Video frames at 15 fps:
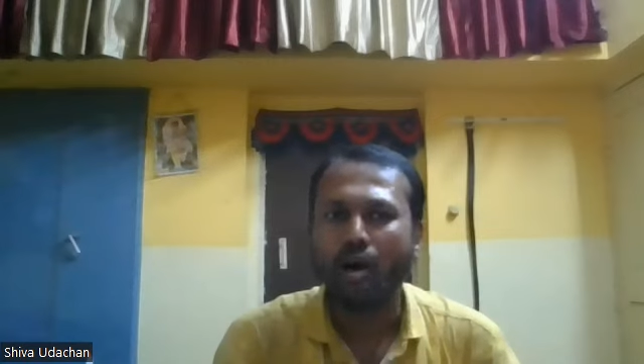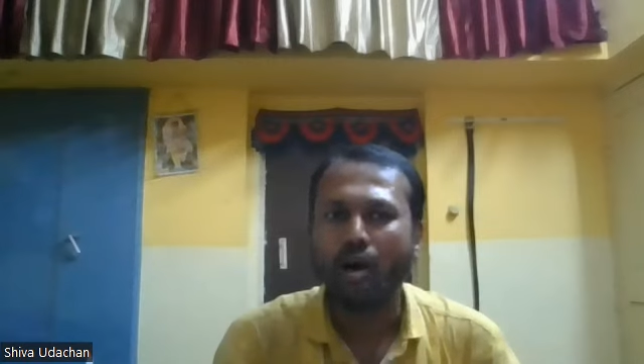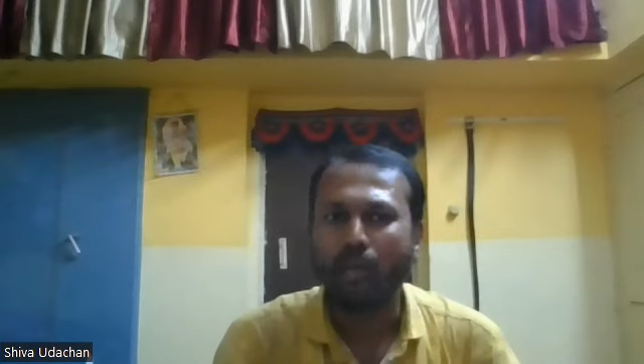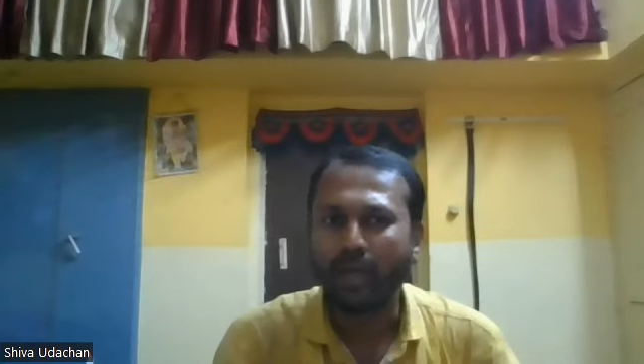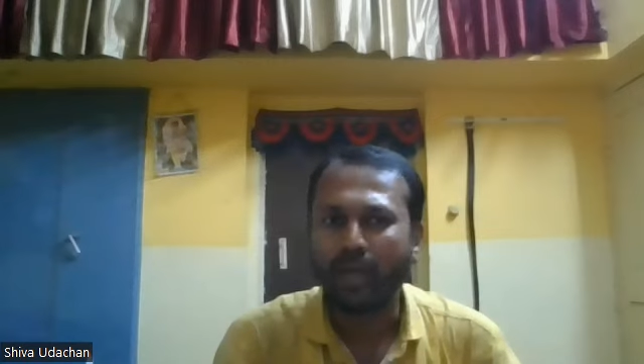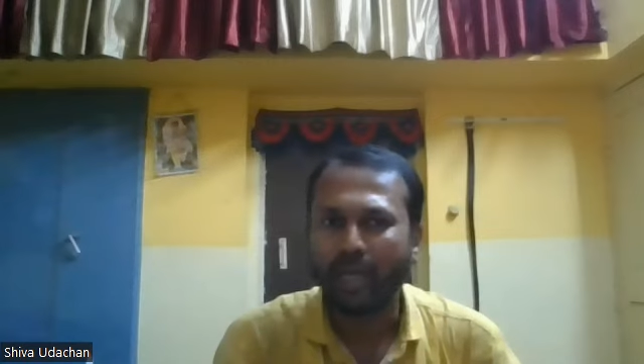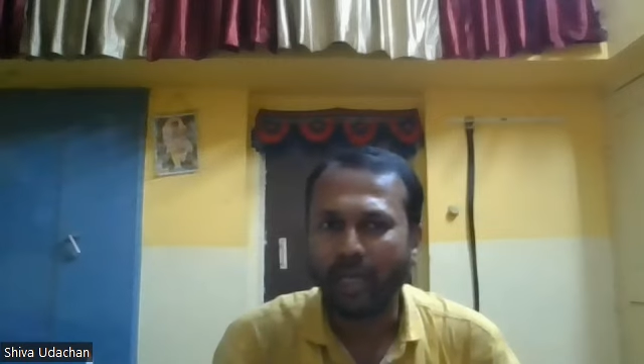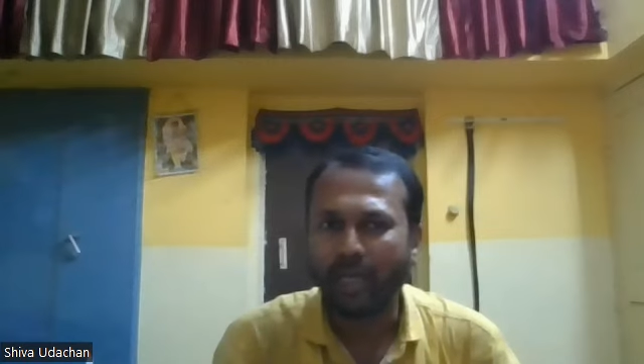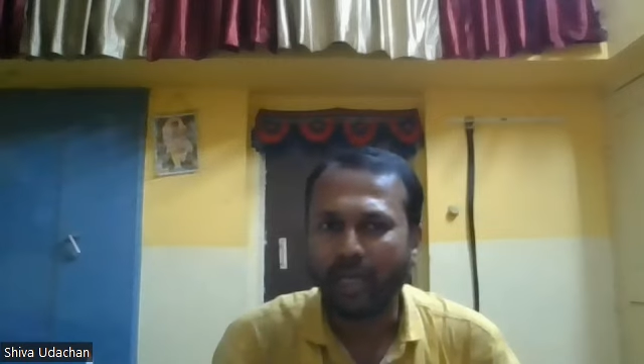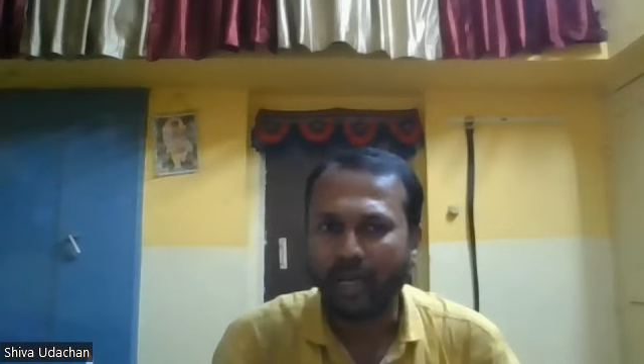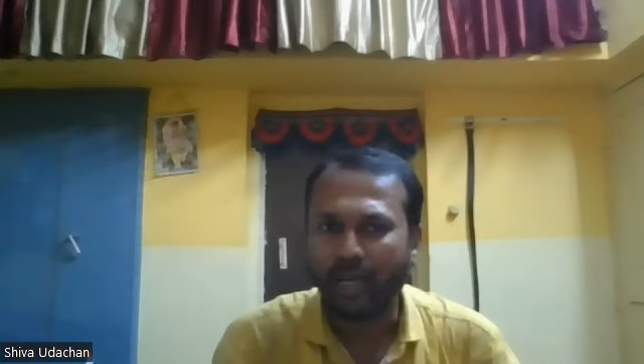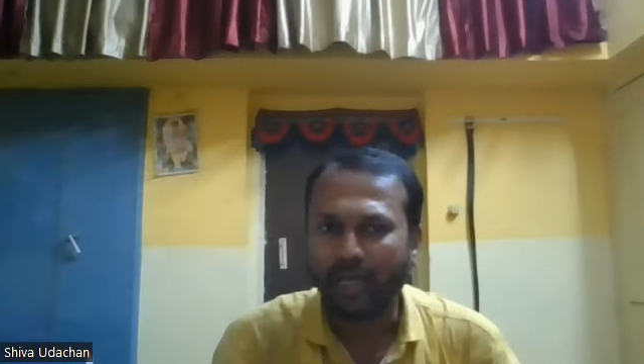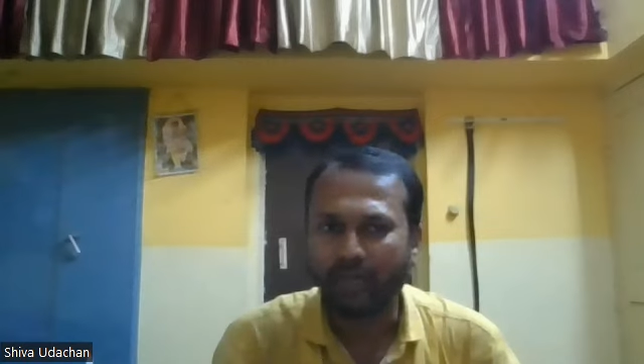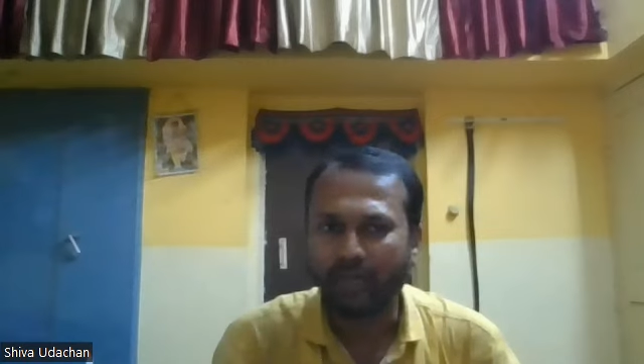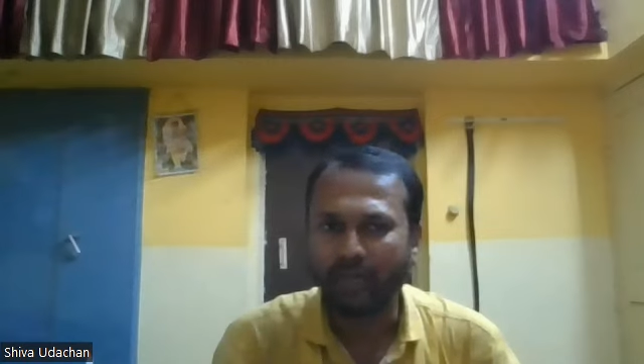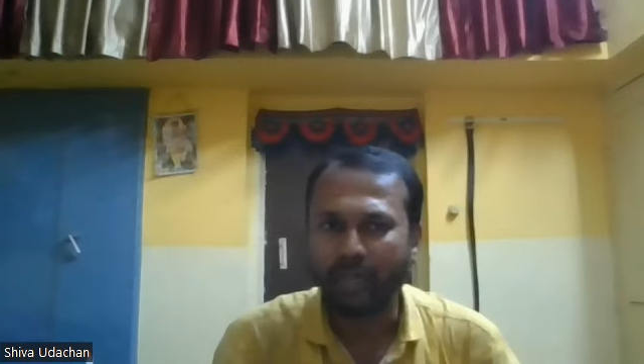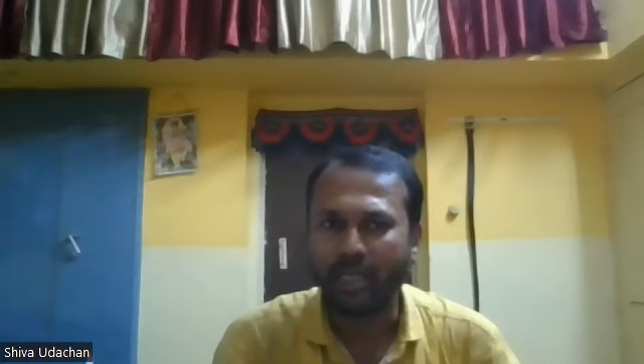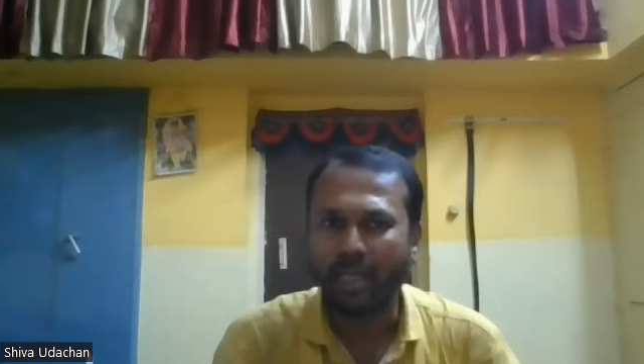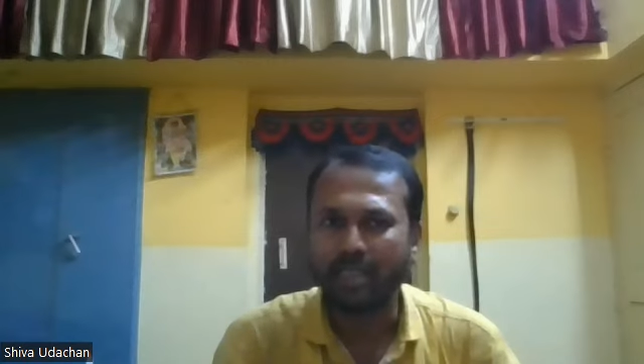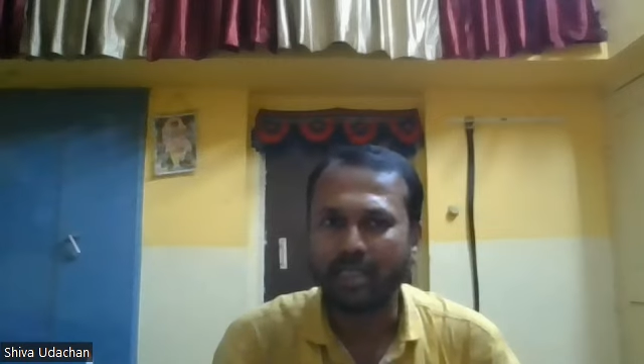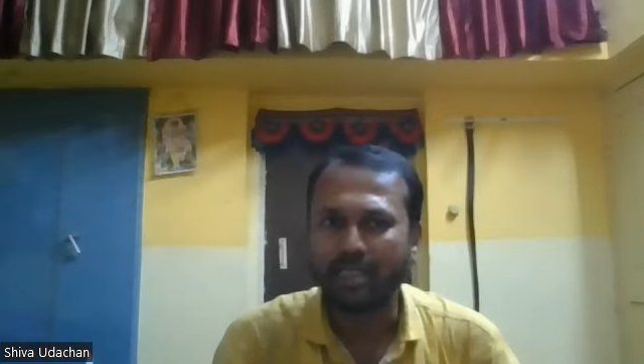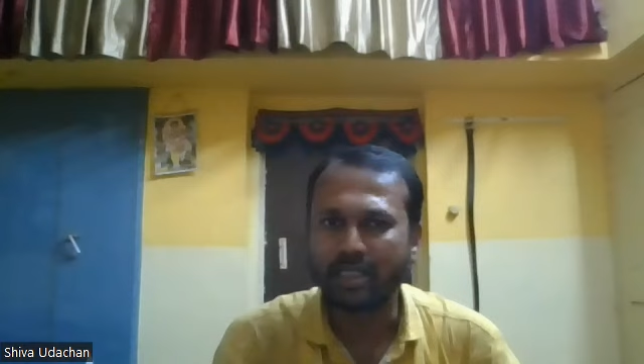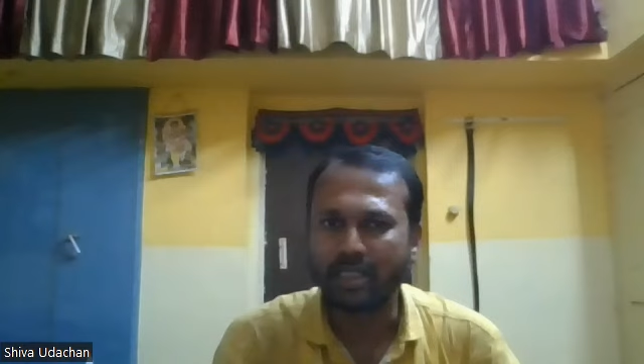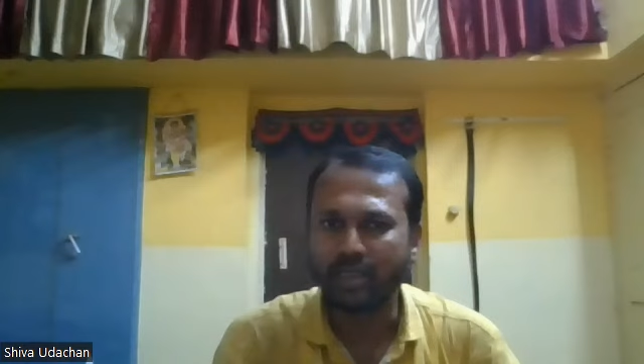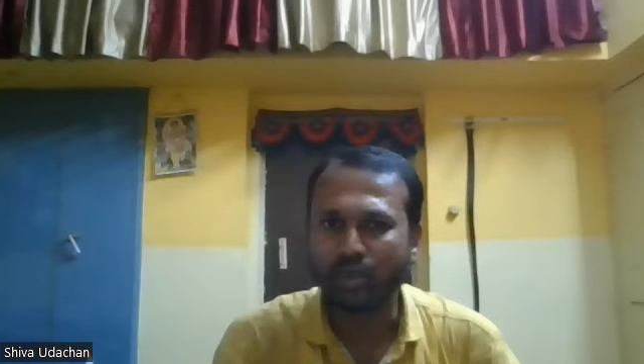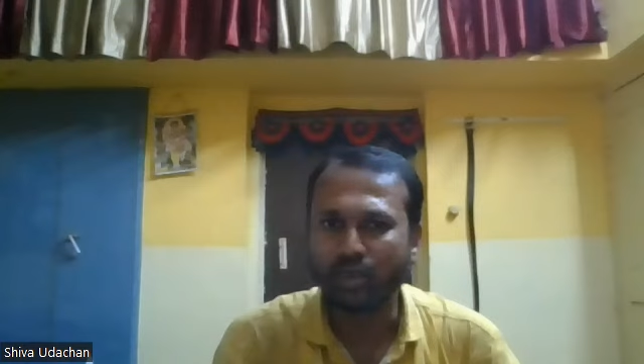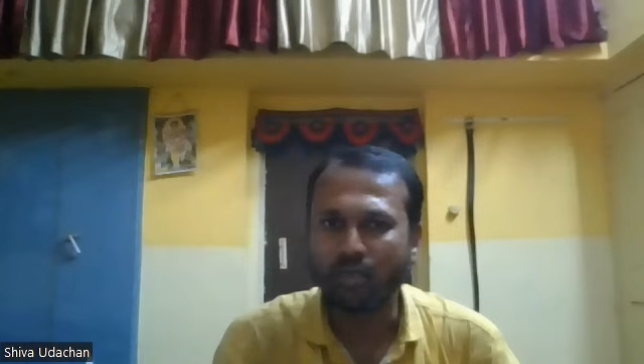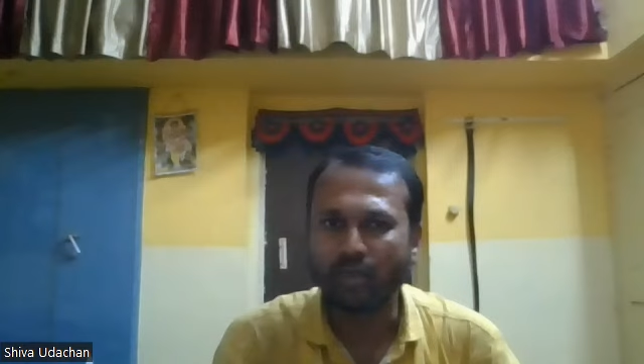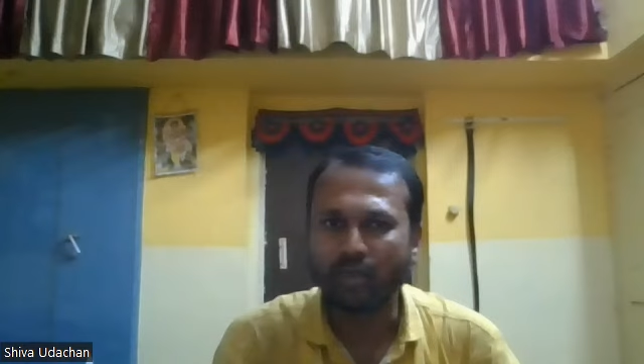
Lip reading: optical conductivity, and the structural